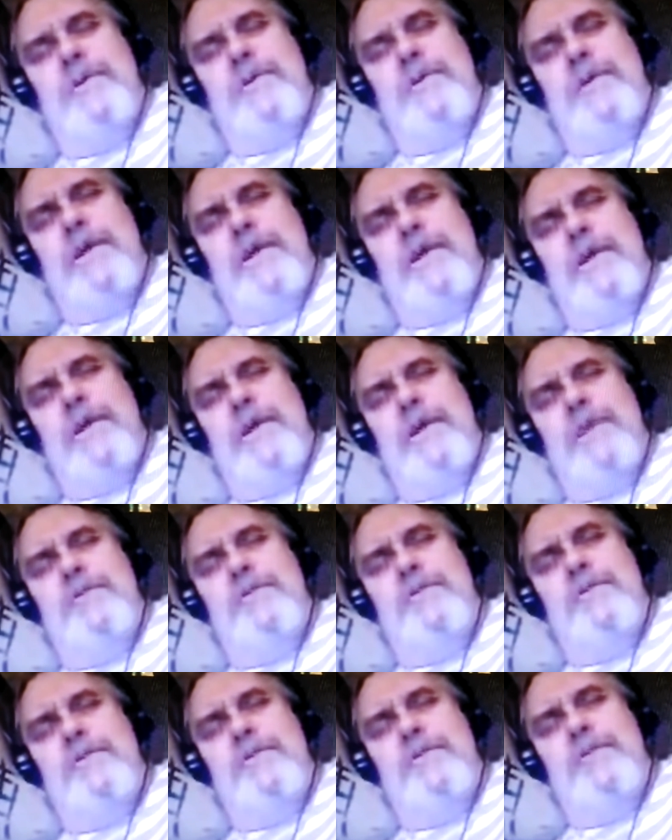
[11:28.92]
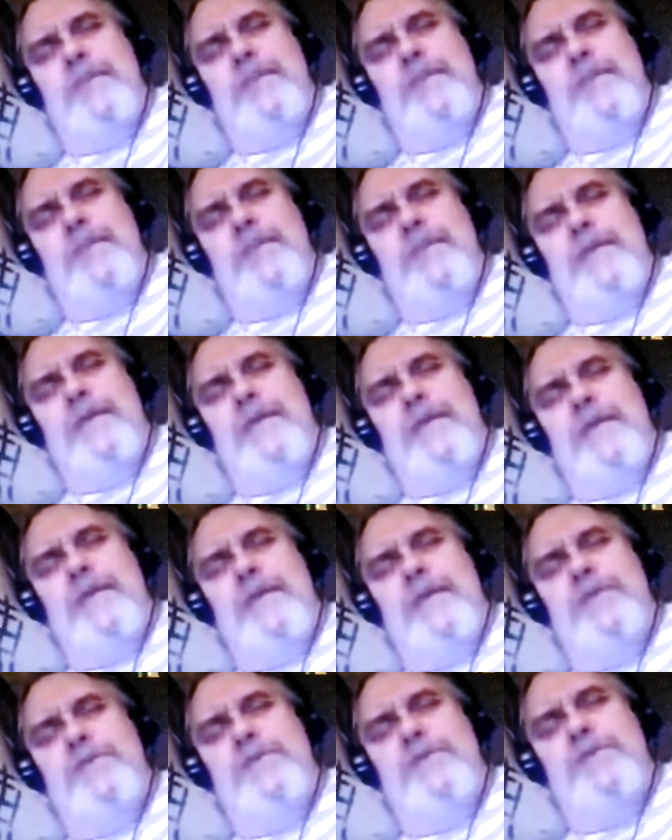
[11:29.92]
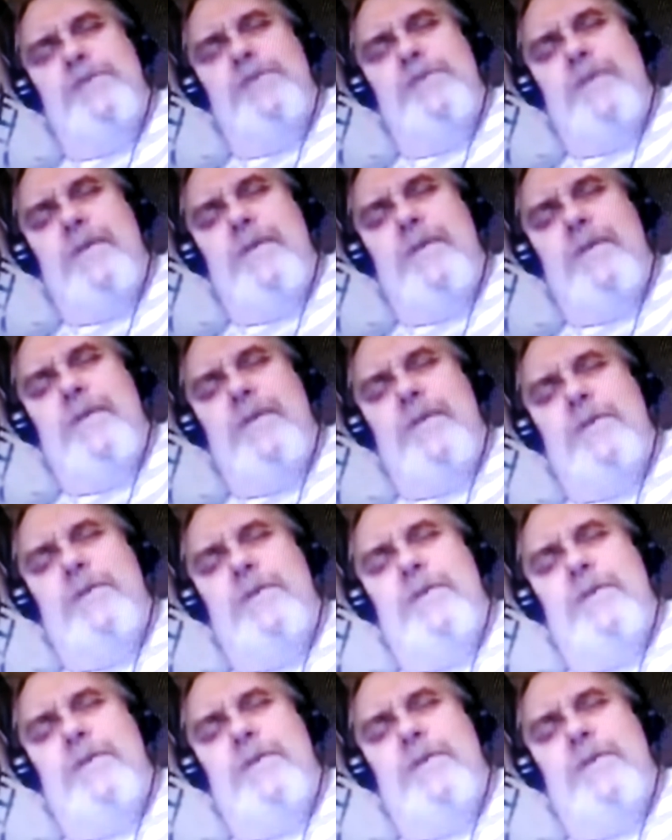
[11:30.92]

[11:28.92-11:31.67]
and I'm so happy that I could share that with you.